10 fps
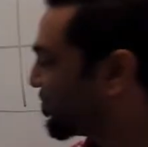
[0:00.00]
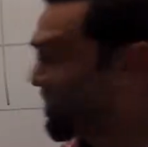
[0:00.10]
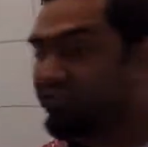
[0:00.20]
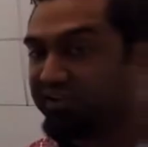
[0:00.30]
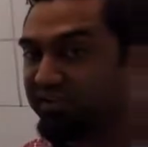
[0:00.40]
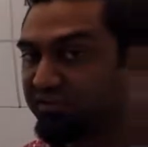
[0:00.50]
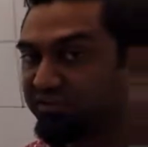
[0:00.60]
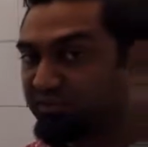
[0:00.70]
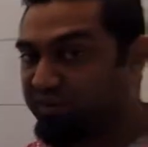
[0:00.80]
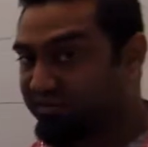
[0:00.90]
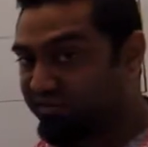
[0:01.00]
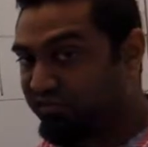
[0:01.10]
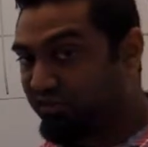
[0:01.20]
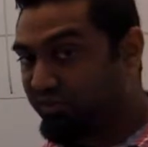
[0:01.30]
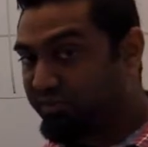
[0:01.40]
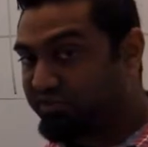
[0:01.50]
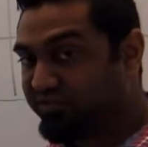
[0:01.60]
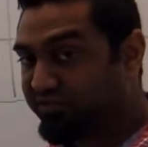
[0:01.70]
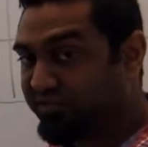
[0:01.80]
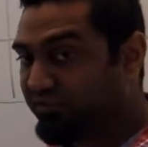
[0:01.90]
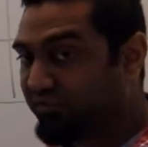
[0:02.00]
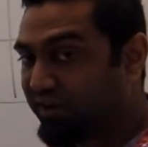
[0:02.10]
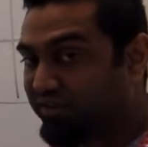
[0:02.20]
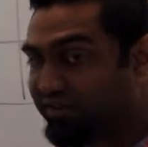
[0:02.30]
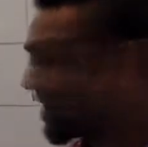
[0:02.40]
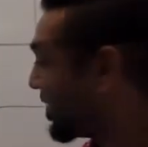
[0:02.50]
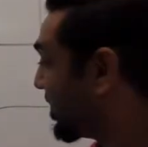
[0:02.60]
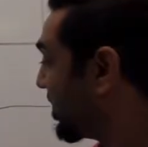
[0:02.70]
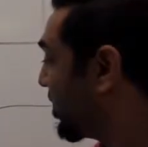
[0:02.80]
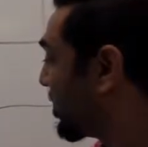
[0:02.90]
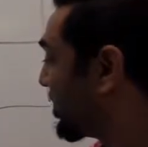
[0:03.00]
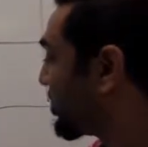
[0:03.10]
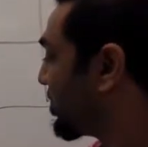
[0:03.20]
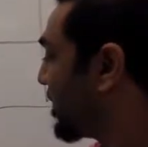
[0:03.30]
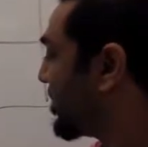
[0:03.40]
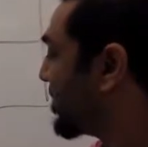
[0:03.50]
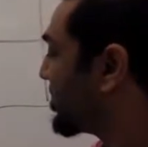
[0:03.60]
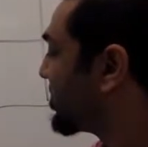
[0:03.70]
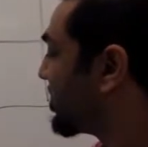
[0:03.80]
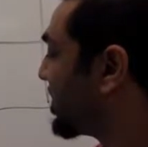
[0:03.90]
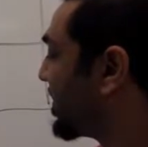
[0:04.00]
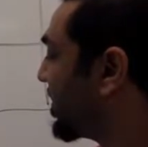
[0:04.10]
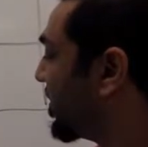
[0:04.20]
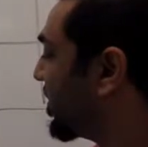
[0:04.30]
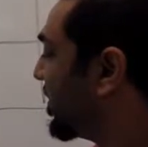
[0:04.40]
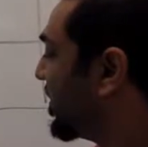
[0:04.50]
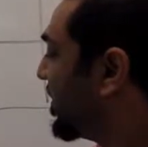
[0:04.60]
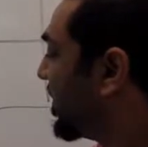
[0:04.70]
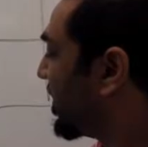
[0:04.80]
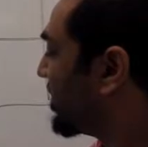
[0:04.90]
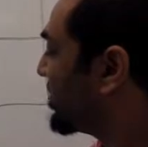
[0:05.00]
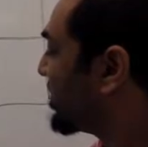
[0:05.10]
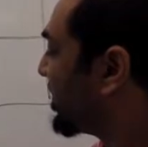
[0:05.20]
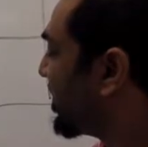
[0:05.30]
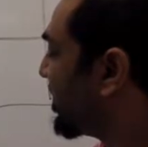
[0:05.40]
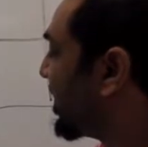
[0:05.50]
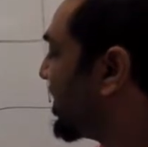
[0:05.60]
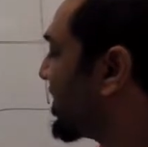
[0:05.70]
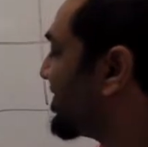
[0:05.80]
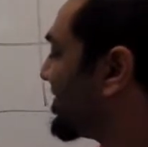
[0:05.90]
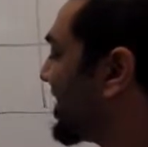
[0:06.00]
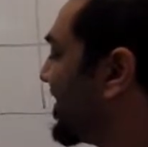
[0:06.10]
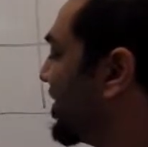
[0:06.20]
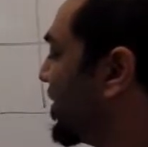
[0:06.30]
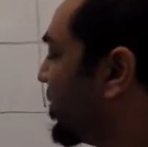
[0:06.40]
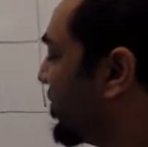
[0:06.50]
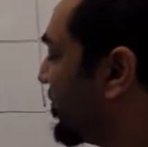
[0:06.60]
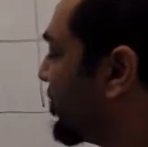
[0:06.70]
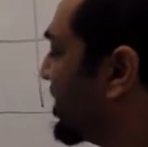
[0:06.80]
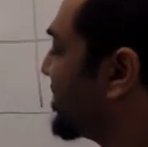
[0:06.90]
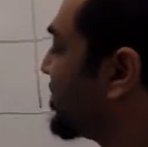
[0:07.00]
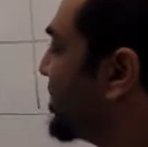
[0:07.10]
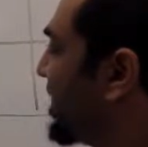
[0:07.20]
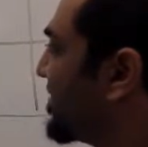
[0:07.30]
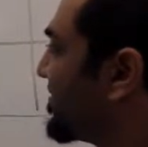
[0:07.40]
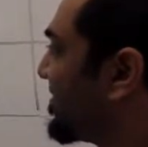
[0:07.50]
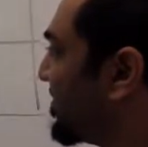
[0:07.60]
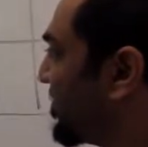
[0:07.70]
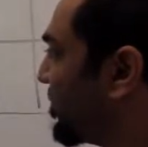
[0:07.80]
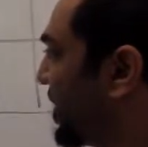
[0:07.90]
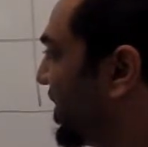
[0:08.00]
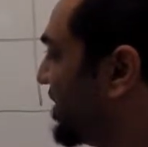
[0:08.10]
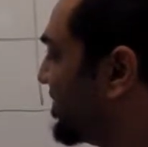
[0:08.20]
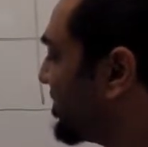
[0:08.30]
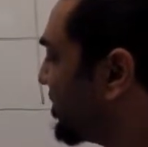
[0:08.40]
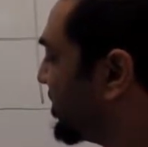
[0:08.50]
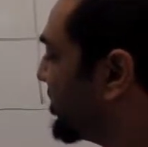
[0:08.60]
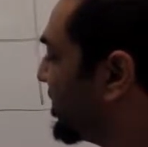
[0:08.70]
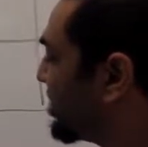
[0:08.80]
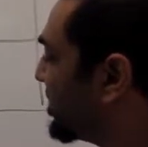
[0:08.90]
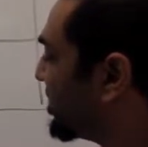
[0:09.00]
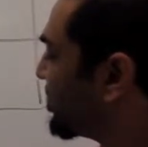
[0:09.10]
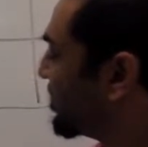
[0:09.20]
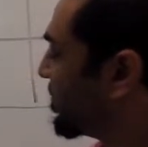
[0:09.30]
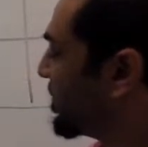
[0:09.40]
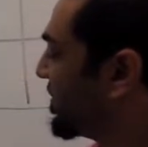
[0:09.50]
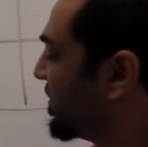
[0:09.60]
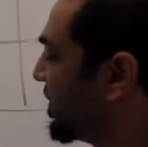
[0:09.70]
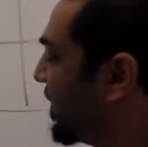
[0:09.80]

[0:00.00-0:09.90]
particular square, there's a whole bunch of different routes I can go, because remember, I'm starting here. I'm going to start here, and I could say move one space to the right, or move one space forward,